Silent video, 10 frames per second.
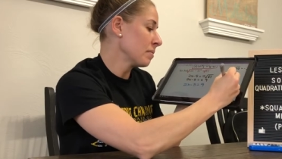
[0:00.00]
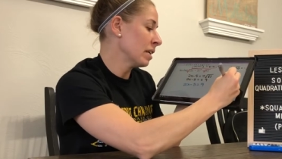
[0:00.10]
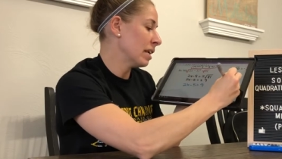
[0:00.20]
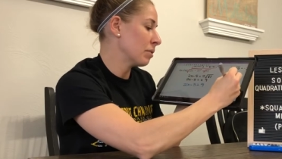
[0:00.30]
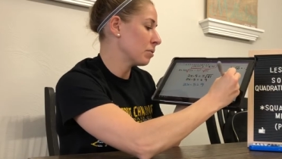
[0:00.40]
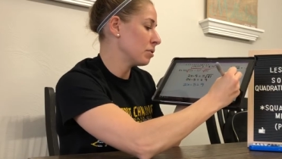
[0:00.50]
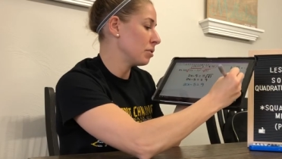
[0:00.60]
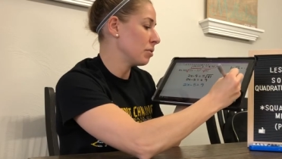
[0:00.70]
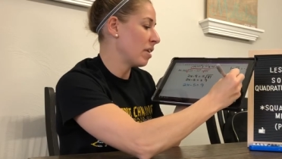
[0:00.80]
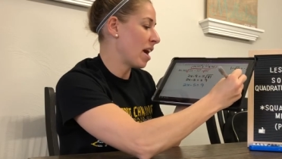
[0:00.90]
equal
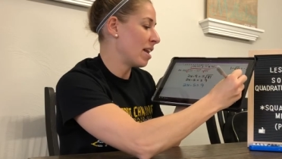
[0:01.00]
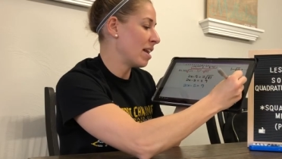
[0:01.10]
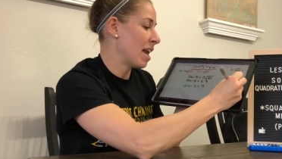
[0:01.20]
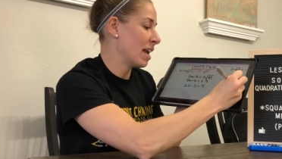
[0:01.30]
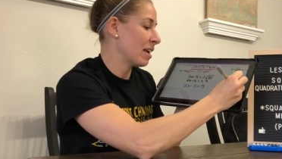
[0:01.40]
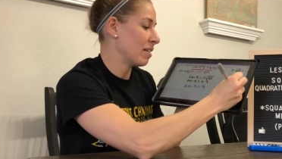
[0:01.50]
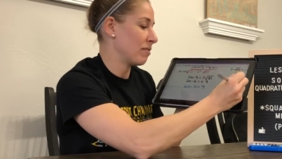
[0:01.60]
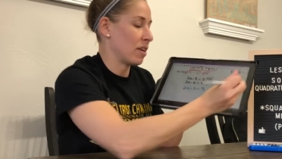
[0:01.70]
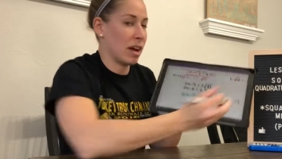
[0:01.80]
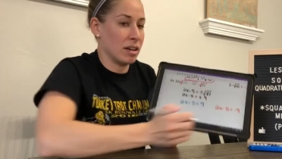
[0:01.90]
to that
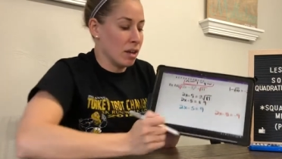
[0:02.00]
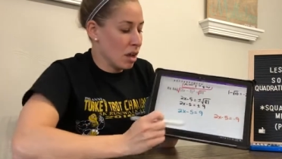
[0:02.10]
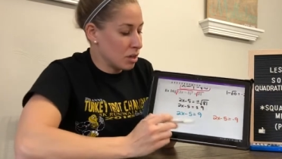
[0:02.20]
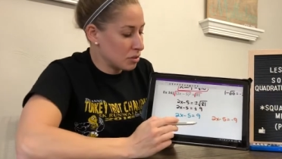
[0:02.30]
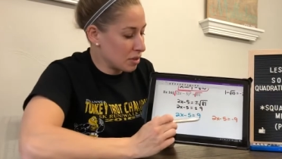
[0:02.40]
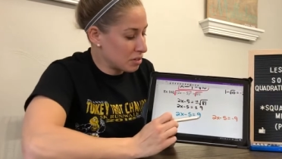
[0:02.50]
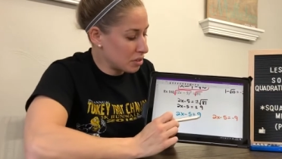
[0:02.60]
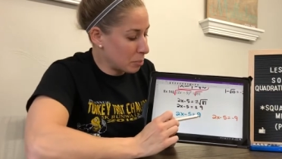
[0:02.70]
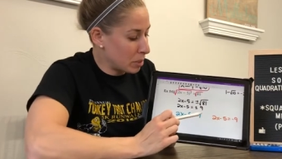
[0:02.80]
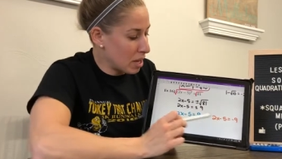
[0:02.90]
negative 9. So there's
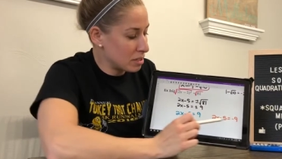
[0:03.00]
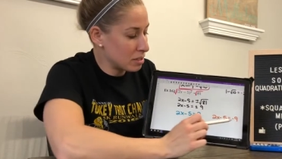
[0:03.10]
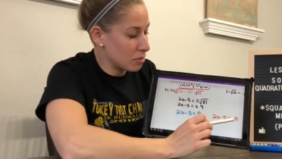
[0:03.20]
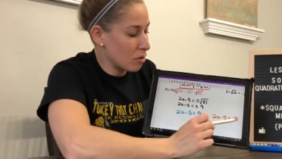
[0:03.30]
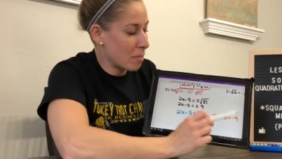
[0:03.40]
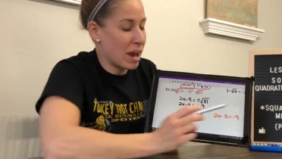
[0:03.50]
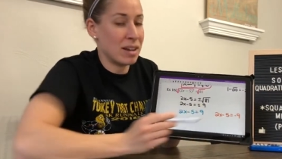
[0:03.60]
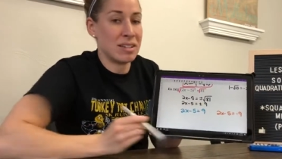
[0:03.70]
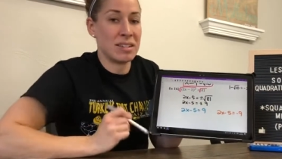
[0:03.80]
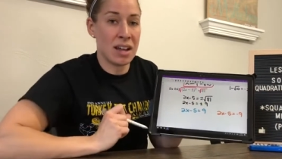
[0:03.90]
your plus or
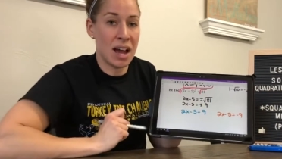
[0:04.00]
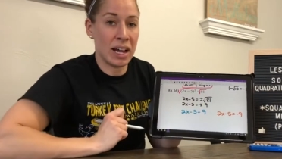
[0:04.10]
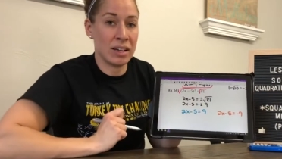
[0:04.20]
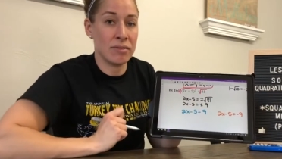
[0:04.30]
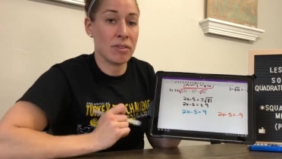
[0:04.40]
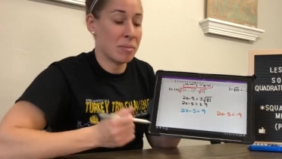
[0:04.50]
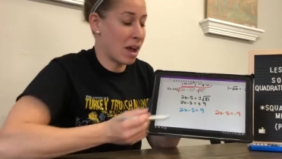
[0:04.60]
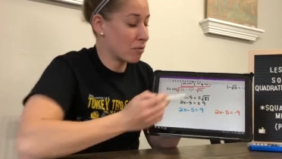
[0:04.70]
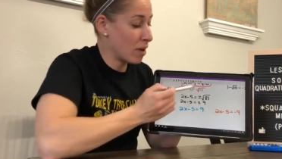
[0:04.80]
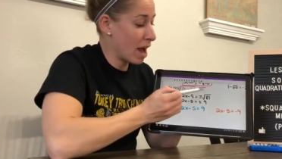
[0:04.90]
minus 9 from
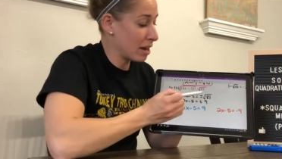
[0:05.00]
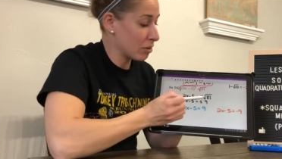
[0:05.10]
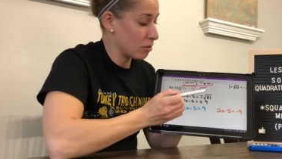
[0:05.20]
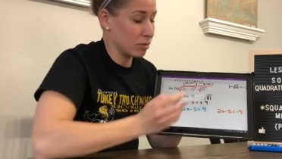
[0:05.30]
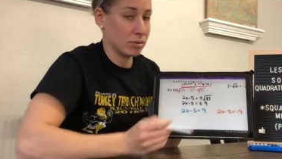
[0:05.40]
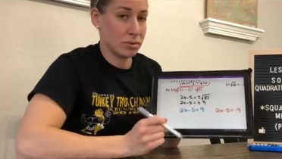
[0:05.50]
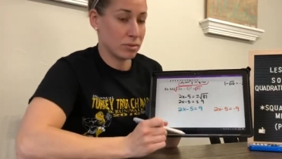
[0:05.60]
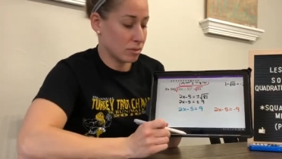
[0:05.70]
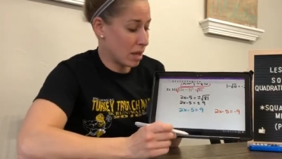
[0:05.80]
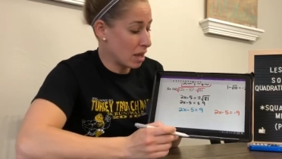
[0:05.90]
that radical.
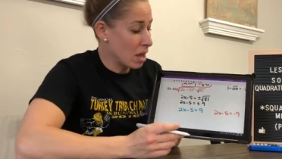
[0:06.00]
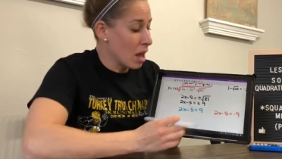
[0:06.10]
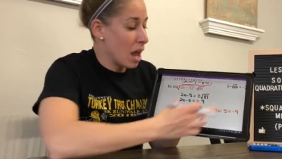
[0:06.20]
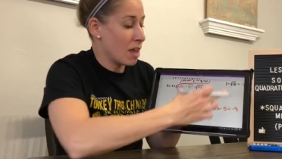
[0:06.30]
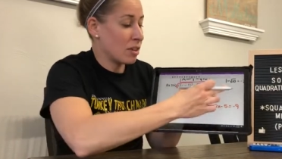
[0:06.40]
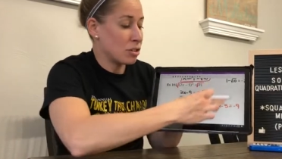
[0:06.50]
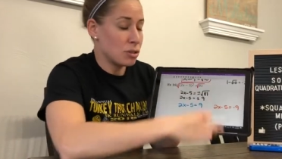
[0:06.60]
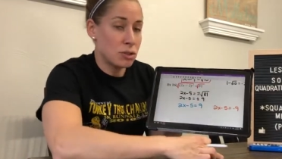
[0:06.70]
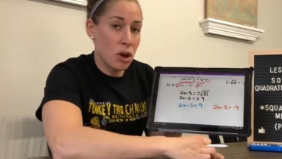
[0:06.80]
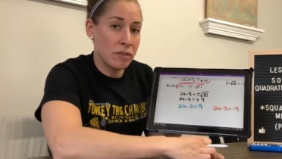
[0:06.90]
Okay, and then
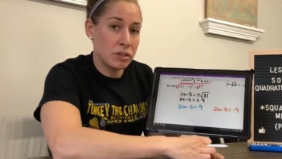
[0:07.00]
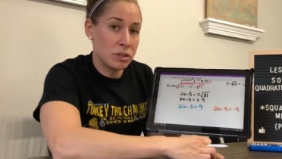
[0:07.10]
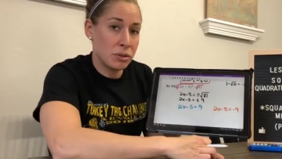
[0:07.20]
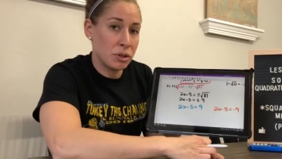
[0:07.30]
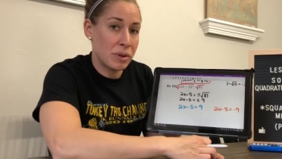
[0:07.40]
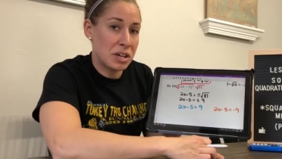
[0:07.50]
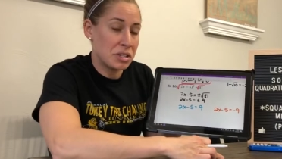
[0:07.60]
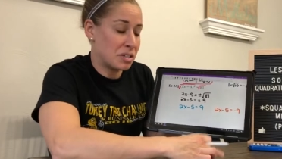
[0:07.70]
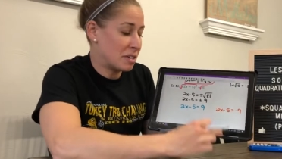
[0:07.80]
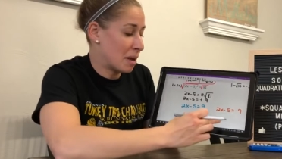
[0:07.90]
just solve your two
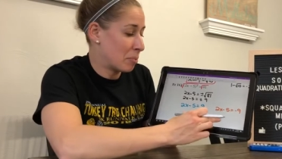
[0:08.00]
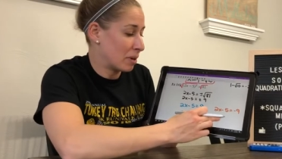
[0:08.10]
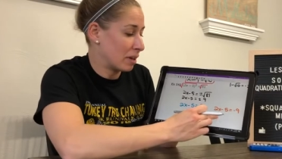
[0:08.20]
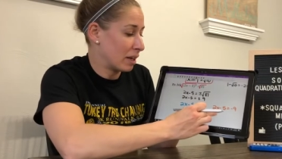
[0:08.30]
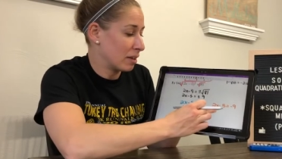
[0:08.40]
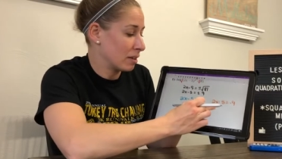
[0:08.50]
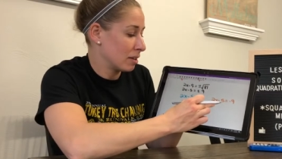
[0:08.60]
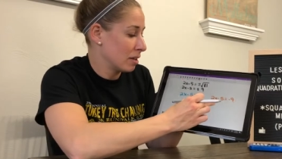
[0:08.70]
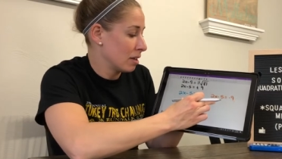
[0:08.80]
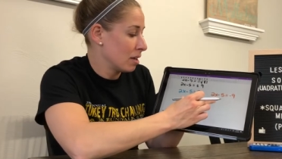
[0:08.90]
equations separately.
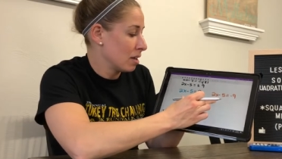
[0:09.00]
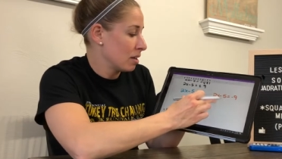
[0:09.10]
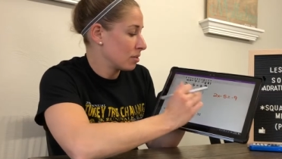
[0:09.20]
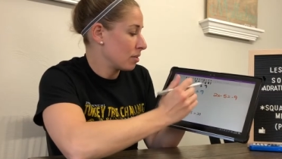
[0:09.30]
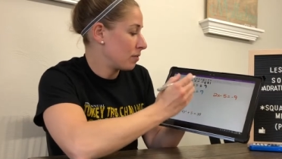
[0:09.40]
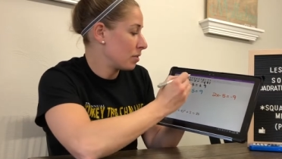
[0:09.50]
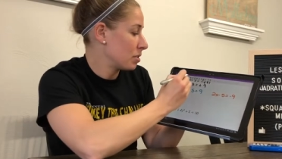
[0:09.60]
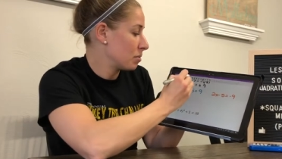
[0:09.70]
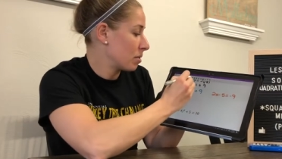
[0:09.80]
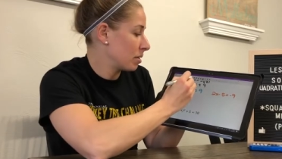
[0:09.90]
So the
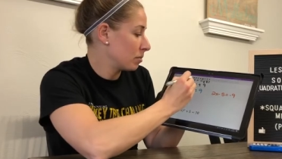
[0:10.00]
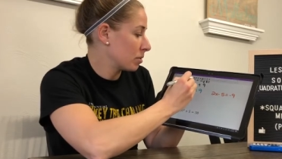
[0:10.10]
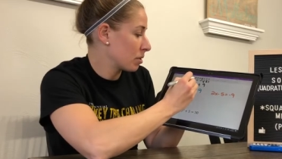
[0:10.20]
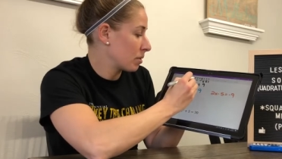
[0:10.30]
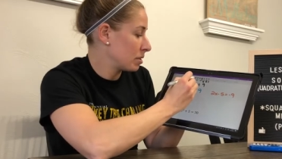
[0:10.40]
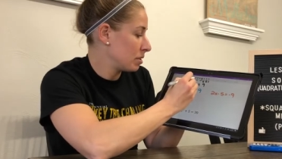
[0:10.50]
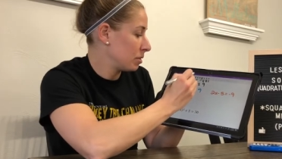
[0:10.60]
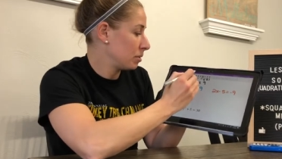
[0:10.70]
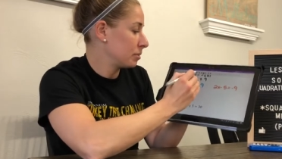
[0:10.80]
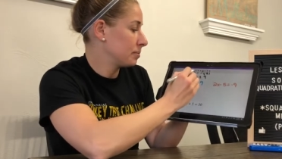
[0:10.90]
first one, we're going
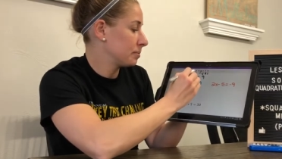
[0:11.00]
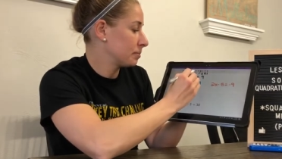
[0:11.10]
to